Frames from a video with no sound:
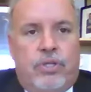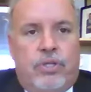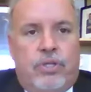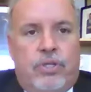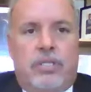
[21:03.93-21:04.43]

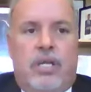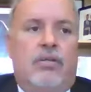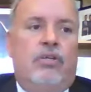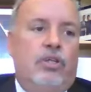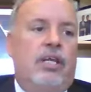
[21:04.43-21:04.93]
Looking at
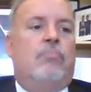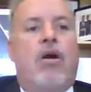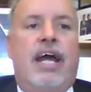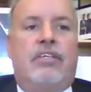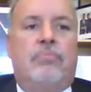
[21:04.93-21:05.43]
your Marvel
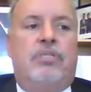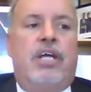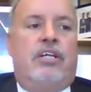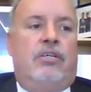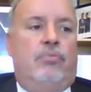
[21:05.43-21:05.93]
Acts
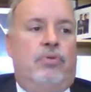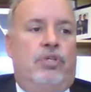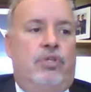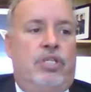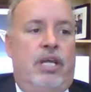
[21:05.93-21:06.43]
objection, would
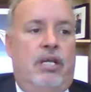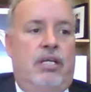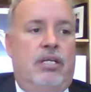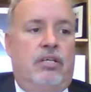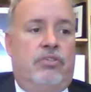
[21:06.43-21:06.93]
you say
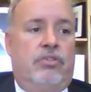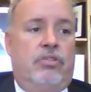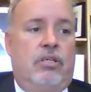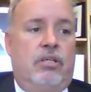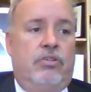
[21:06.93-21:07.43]

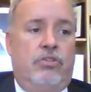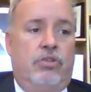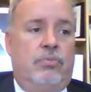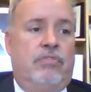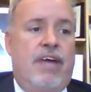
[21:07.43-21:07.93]
it's
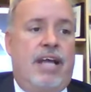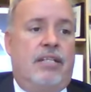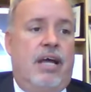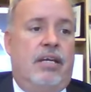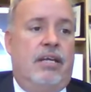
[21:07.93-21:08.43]
assumes a
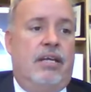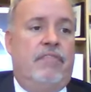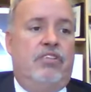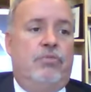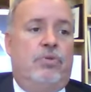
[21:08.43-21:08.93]
fact not in
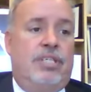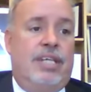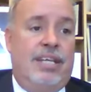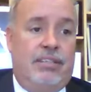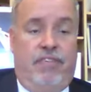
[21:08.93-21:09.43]
evidence? Would you
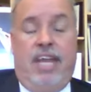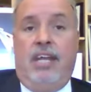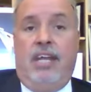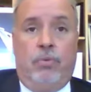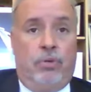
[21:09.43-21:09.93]
say it's
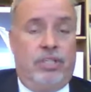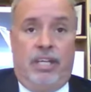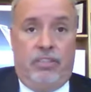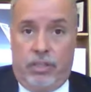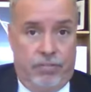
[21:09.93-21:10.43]
vague? Would you
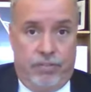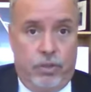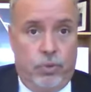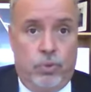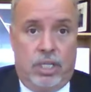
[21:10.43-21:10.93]
say it's
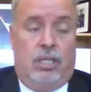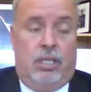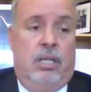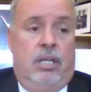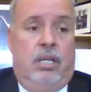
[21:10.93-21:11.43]

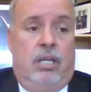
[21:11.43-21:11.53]
confusing?